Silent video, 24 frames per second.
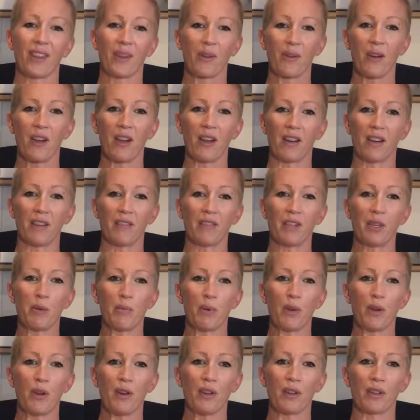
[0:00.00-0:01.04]
What a lovely
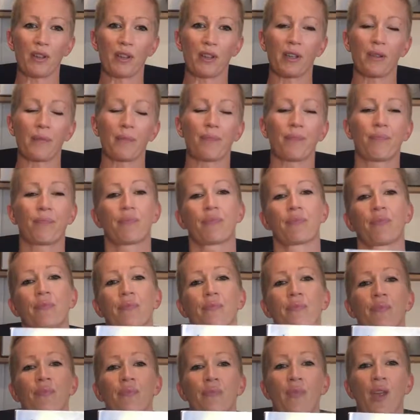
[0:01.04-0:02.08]
book.
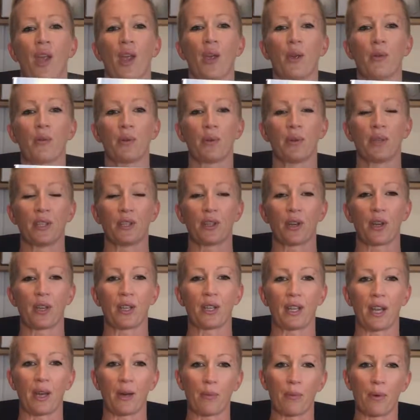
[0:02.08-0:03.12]
Hope you
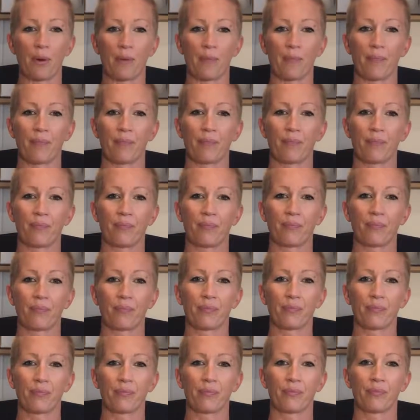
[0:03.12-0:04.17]
enjoyed that one.
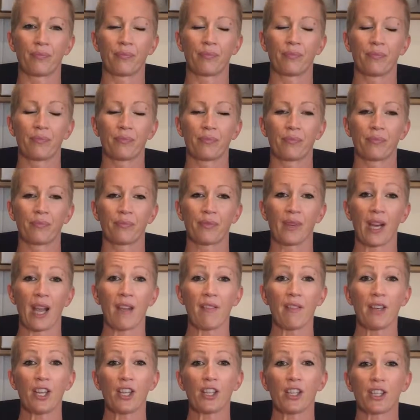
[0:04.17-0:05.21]

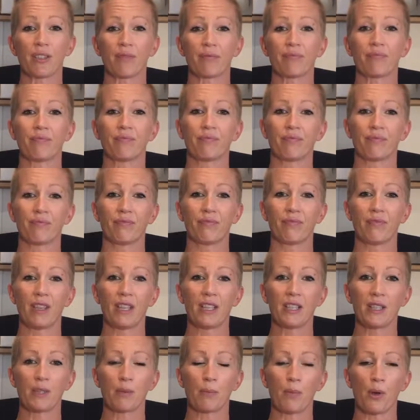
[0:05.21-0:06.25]
Have a look,
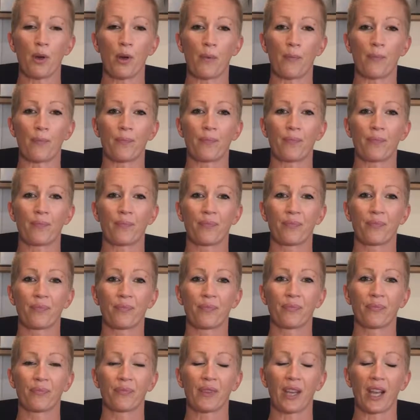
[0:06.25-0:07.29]
read some more,
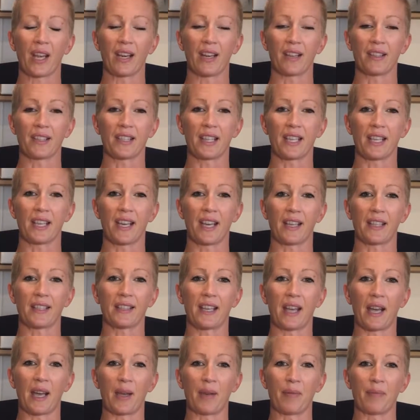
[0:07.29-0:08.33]
and I'll see you next
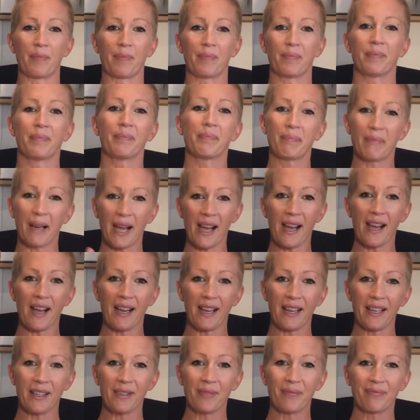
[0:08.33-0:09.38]
time.
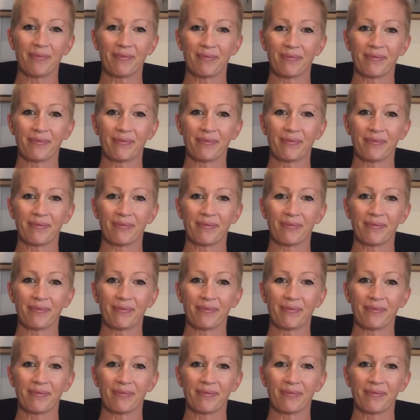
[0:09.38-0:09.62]
Bye.